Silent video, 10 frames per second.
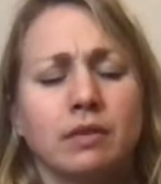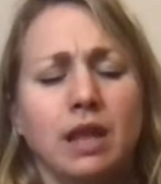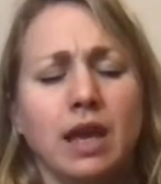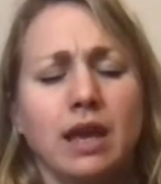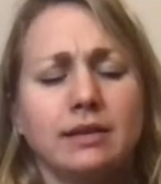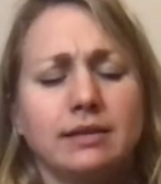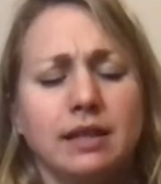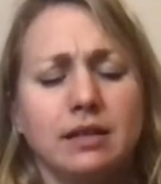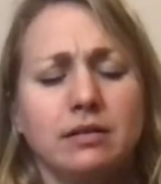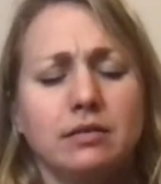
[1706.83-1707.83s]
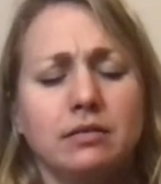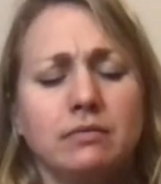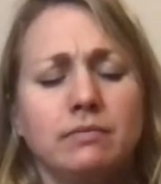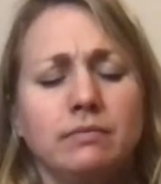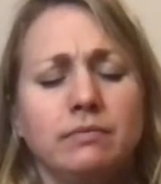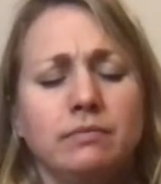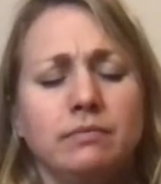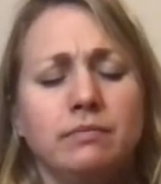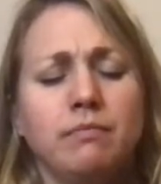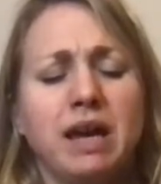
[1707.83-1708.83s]
Exhale
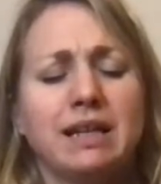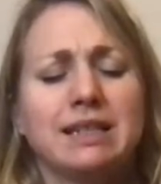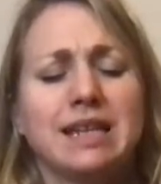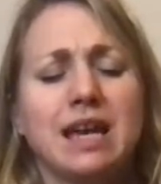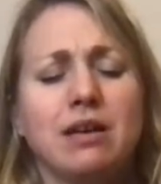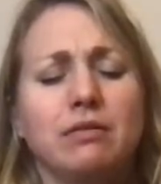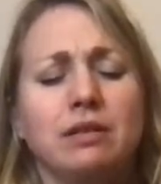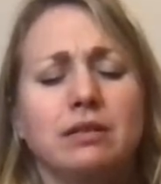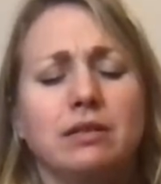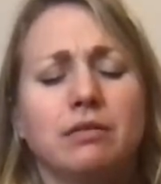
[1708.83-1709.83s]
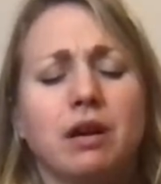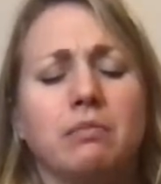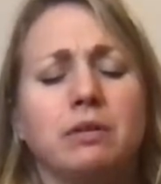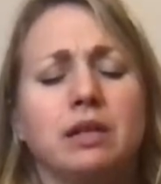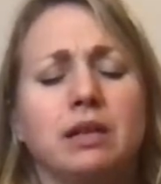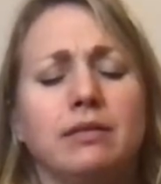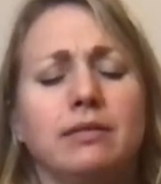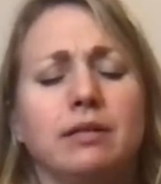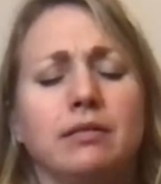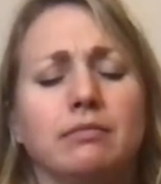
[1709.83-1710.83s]
back down into the ground beneath
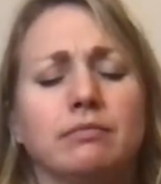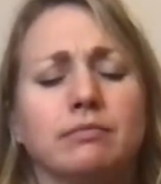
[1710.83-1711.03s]
you.